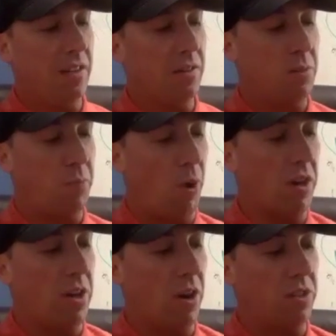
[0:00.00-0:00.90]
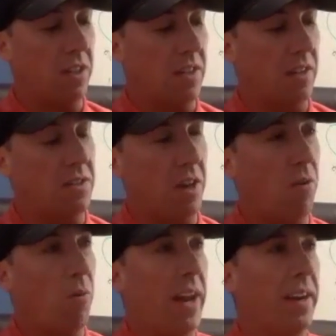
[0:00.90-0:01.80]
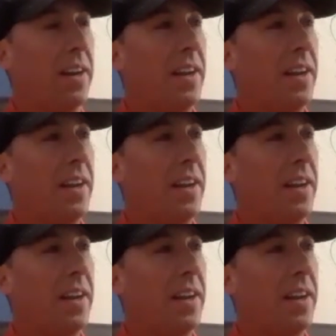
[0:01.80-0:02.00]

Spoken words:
sport coaches. And so when